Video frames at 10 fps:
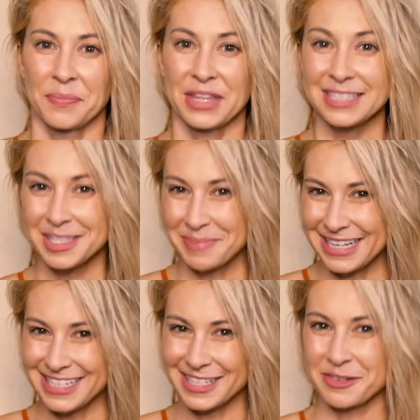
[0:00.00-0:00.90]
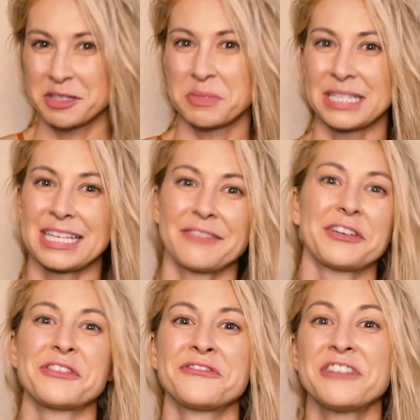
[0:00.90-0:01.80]
This species was missing
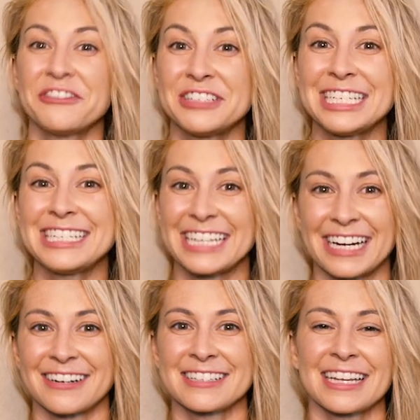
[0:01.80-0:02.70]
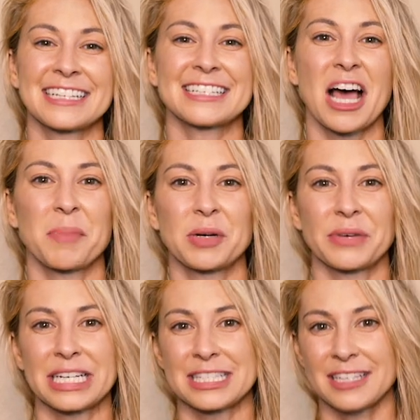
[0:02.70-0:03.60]
for 50 years and has now been
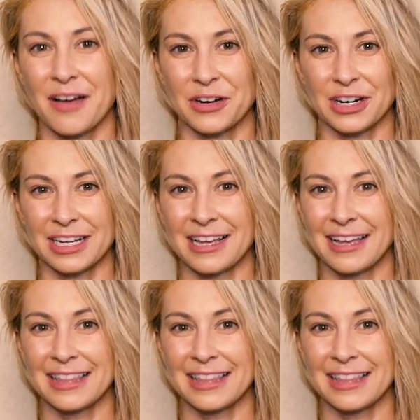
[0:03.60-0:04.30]
rediscovered.